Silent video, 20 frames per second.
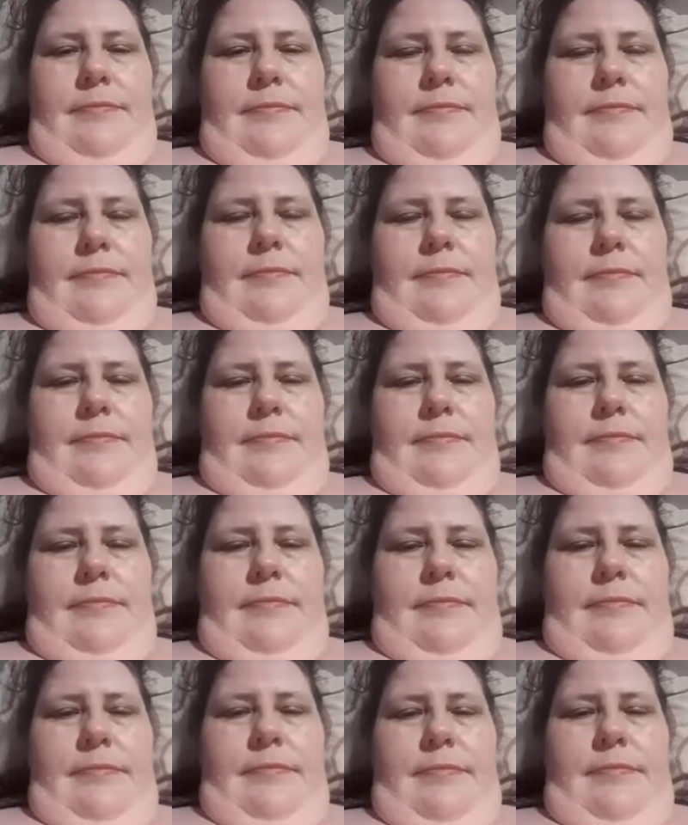
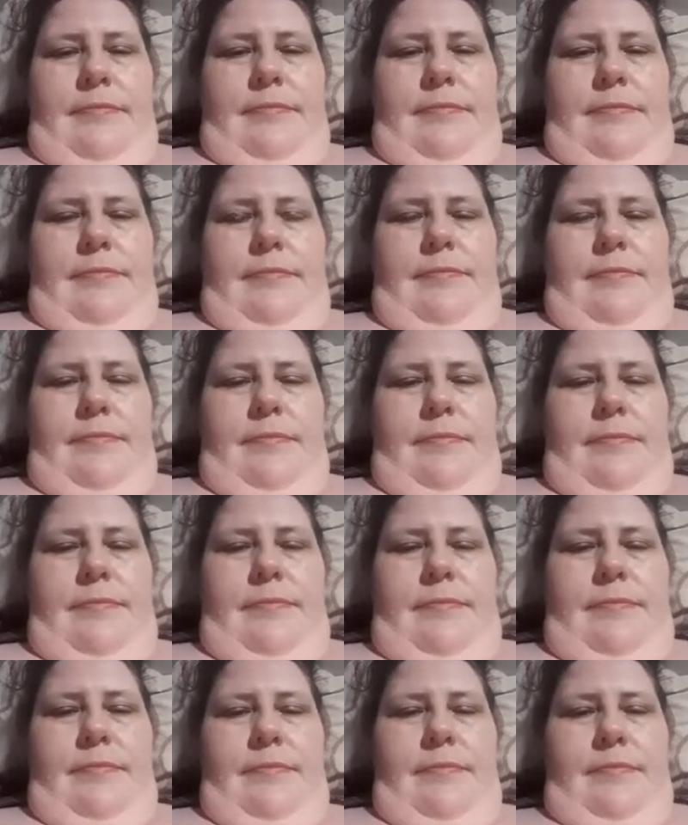
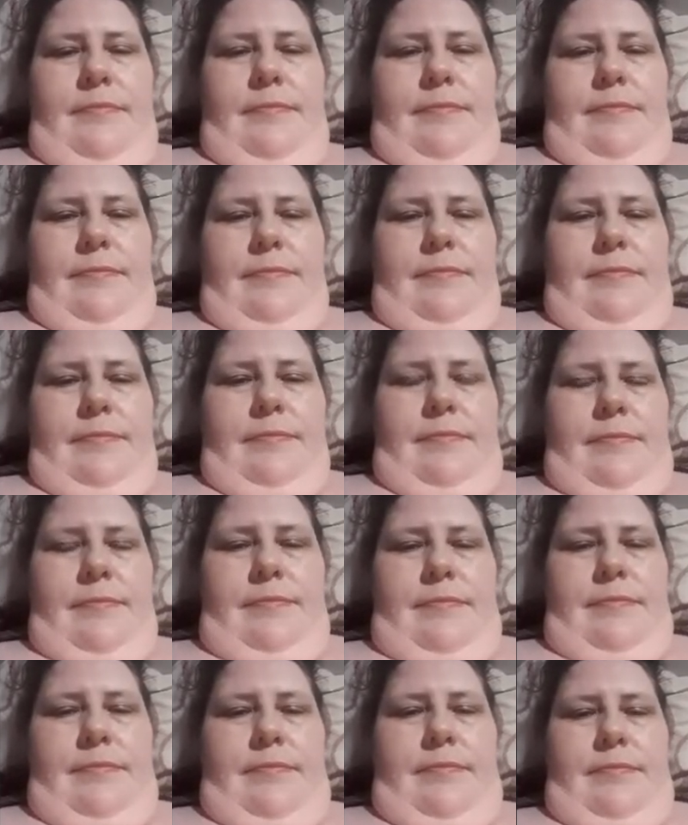
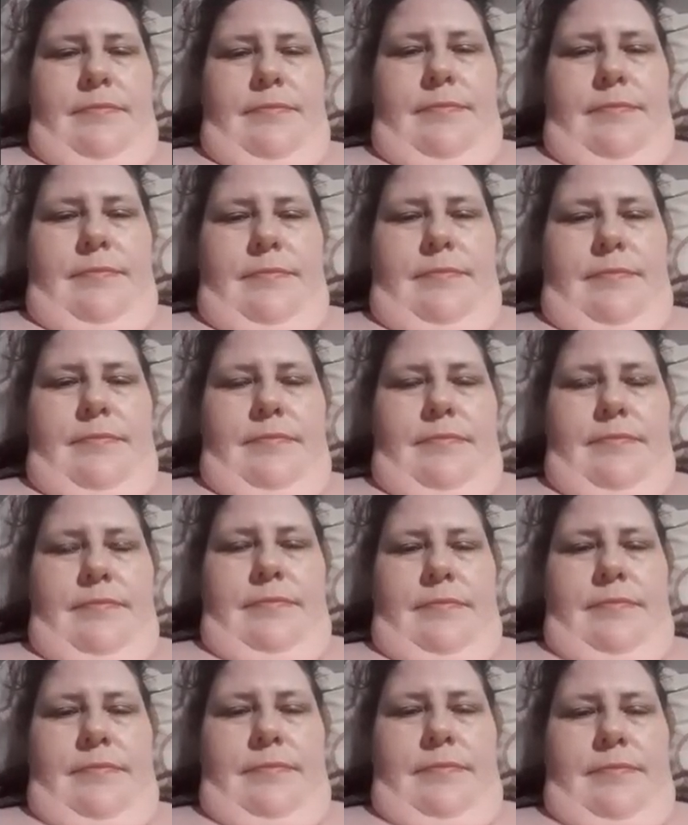
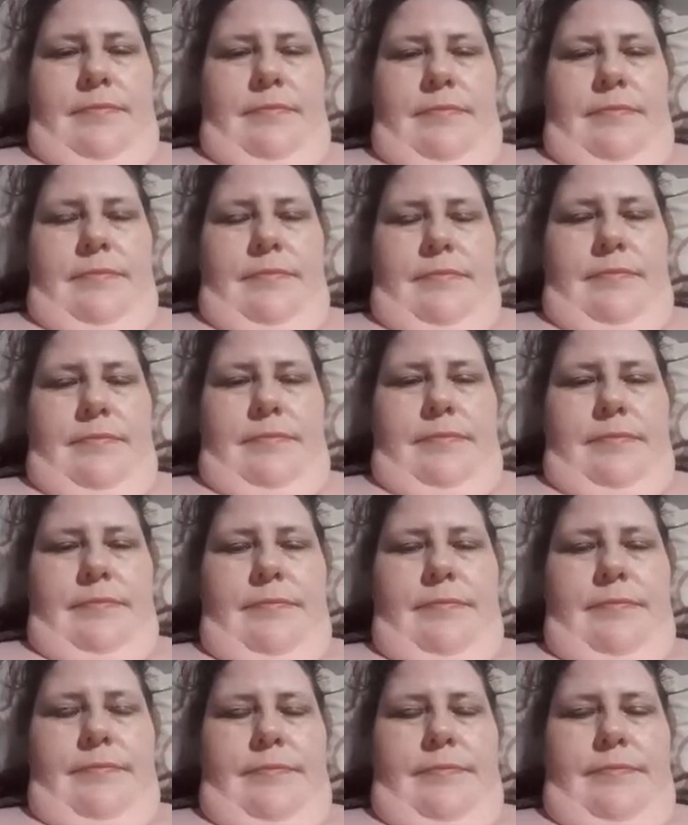
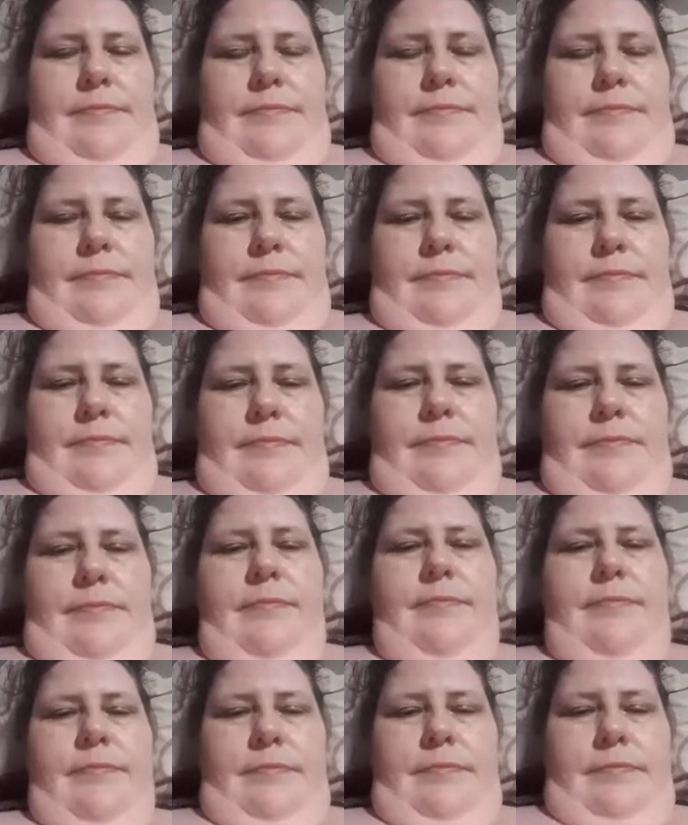
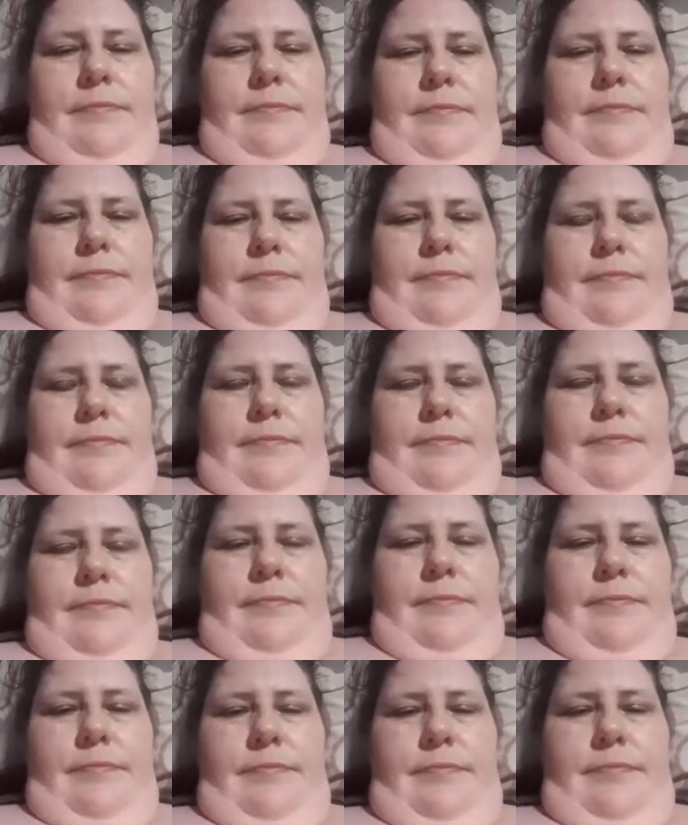
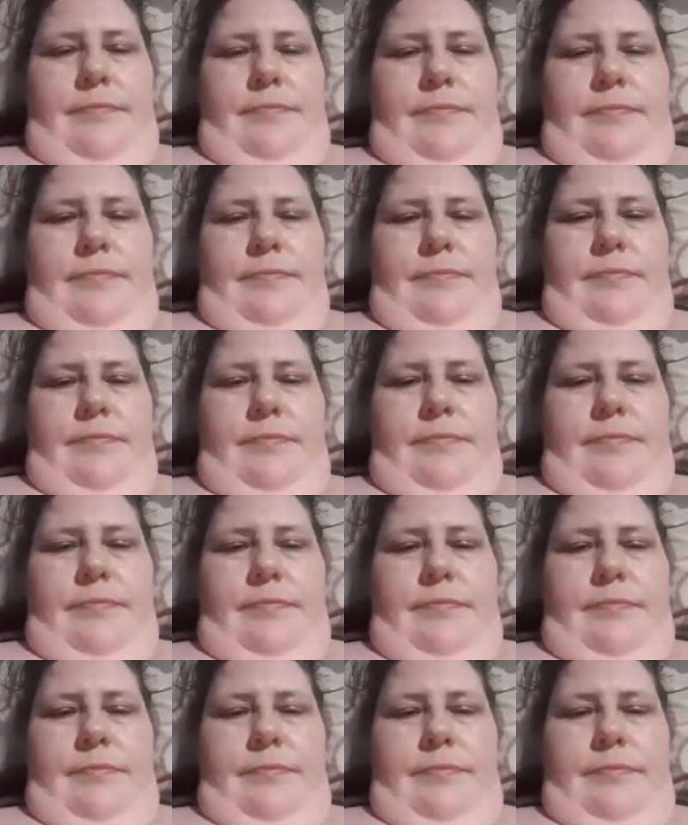[no speech]